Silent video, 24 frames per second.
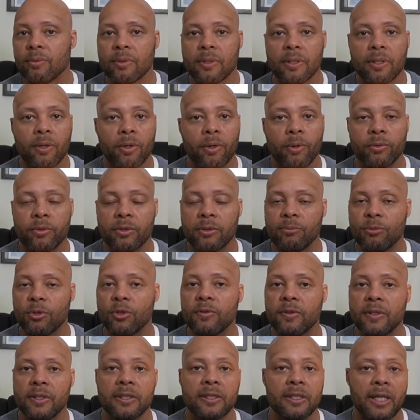going to the
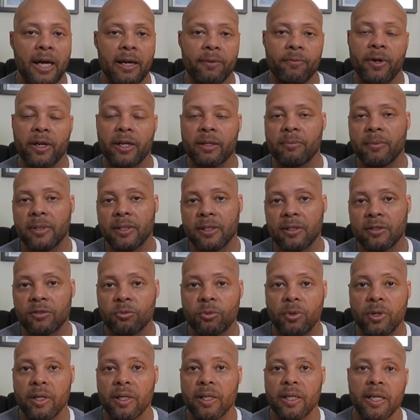movies, I recommend this
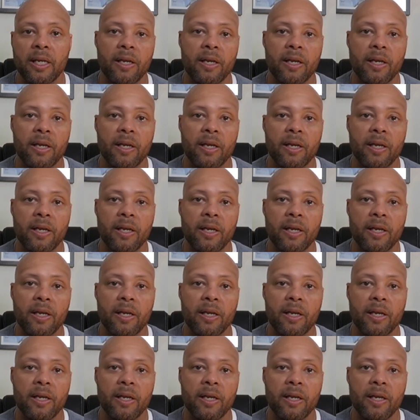one.